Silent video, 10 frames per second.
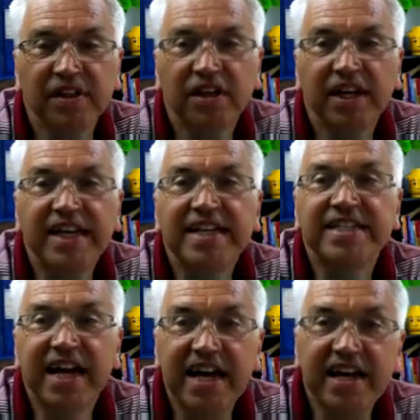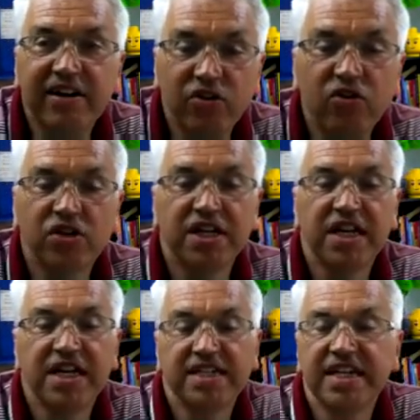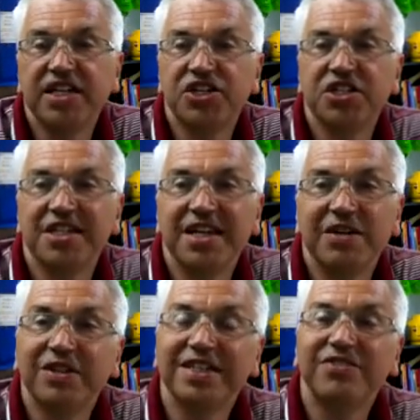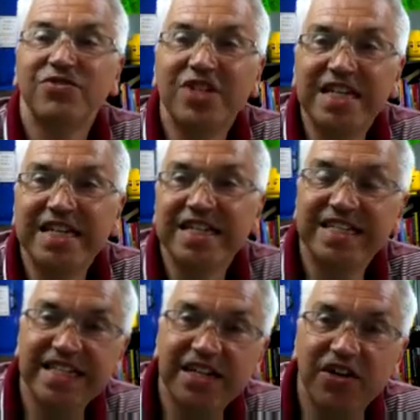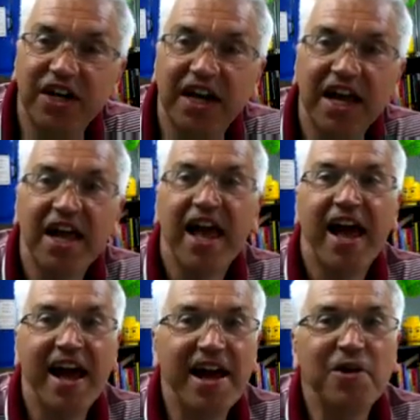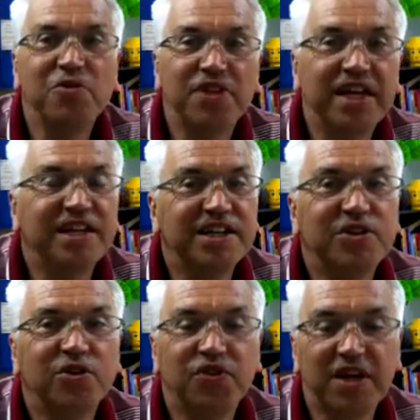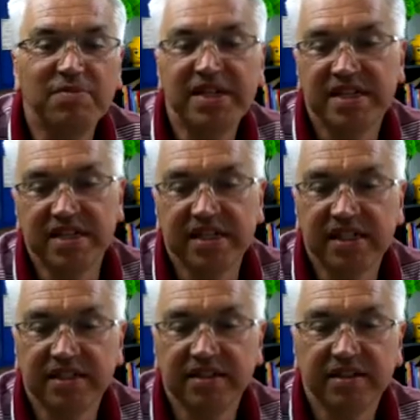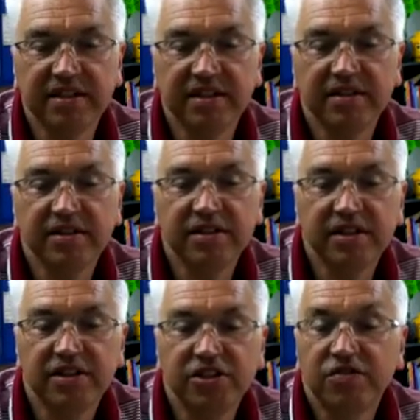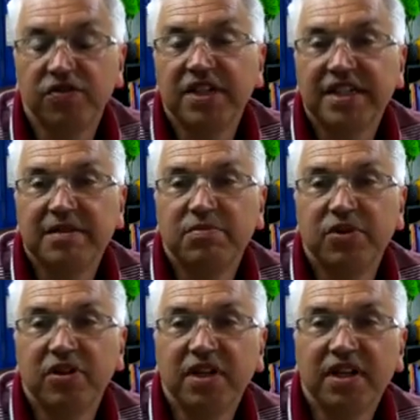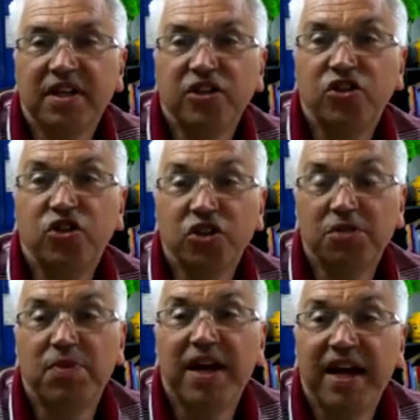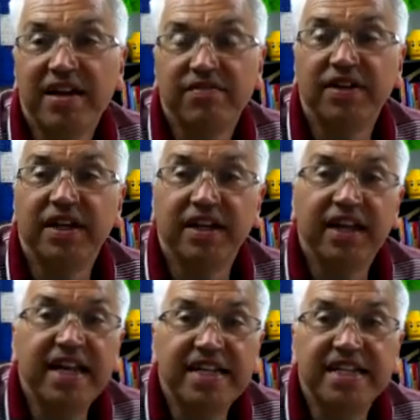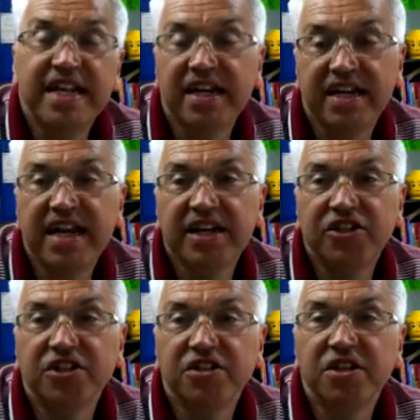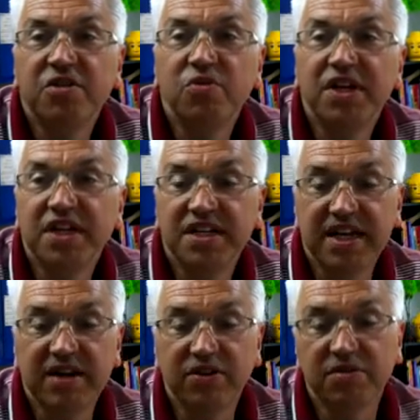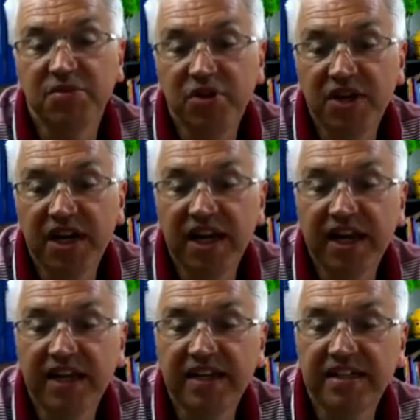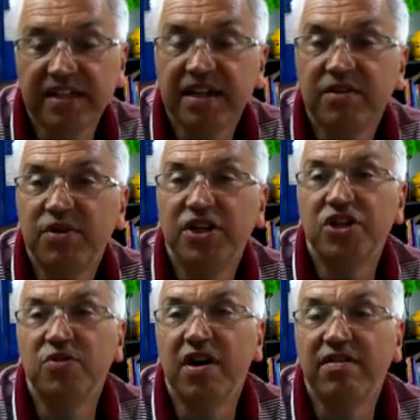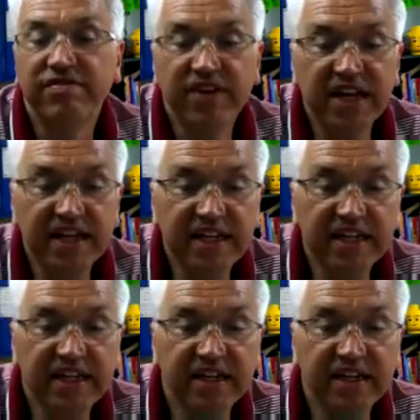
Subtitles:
Entire organisations are now reconsidering how they conduct their business. So for example, just by having internet connections, we can now communicate, we can do our filing,